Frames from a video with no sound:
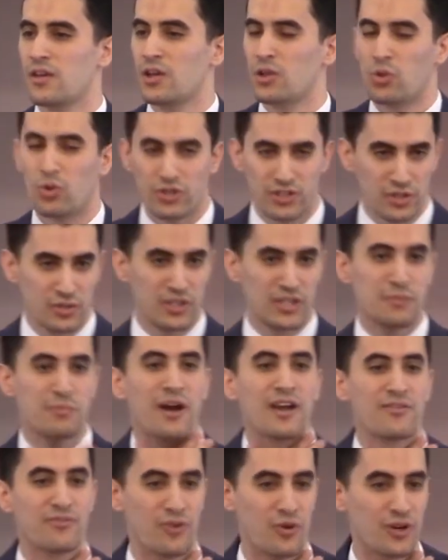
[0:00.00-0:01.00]
Lord, do you need
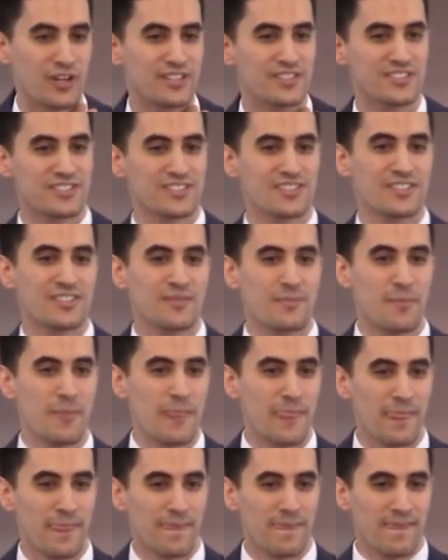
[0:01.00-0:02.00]
my voice
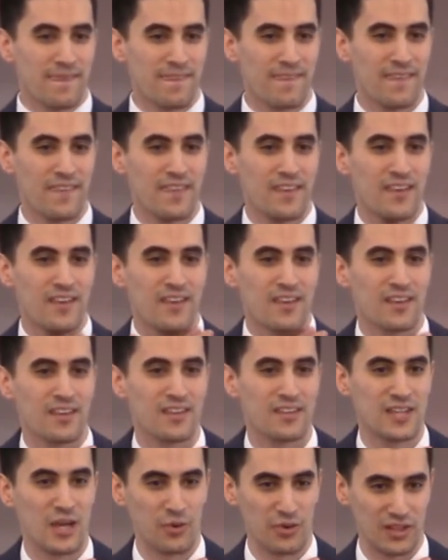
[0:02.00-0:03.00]

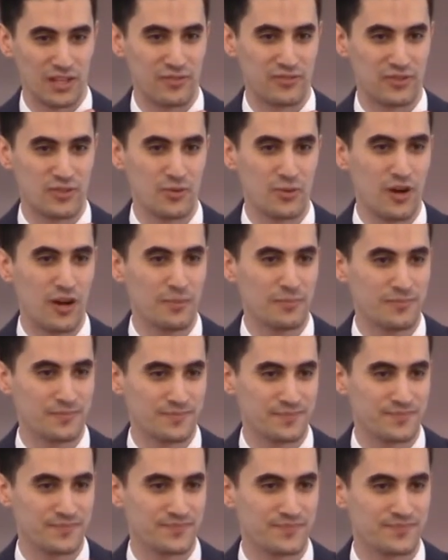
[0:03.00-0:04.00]
that would lift you up?
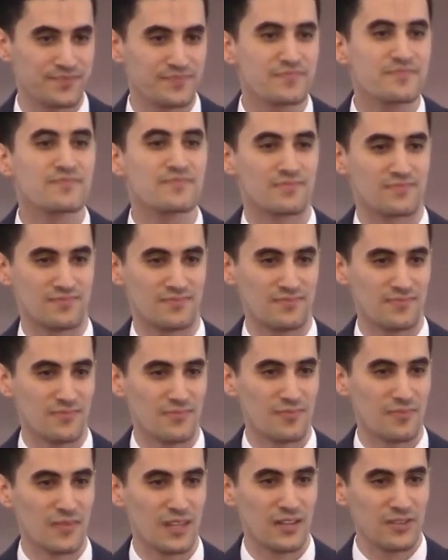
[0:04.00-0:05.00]

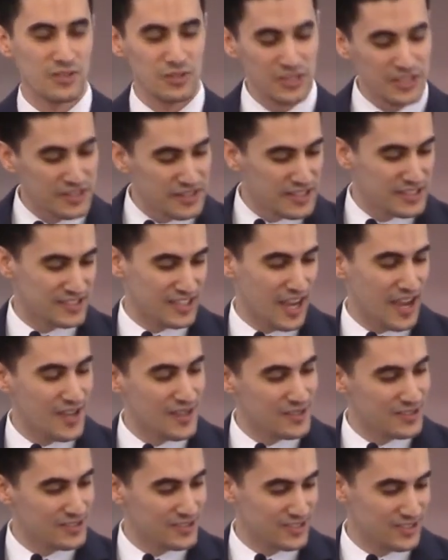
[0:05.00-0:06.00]
Do you need these
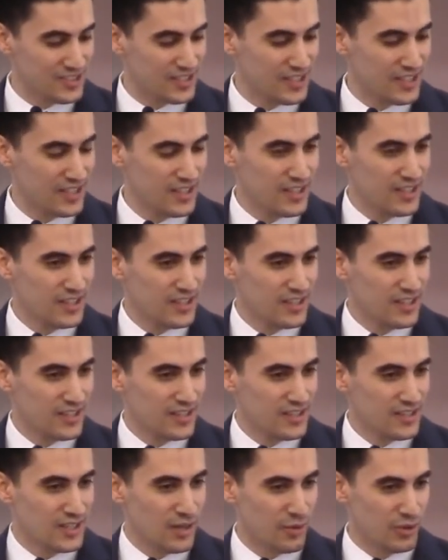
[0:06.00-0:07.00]
hands
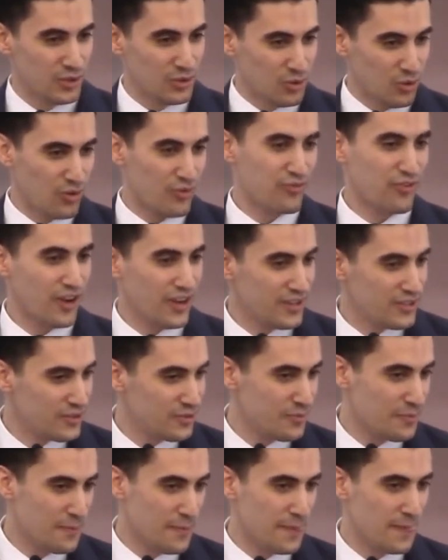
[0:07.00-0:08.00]
that would glorify
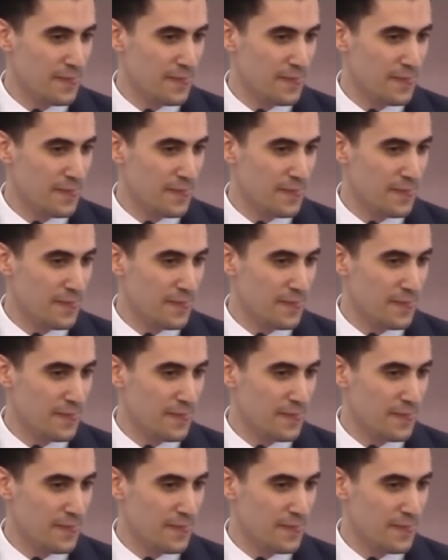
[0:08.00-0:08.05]
you?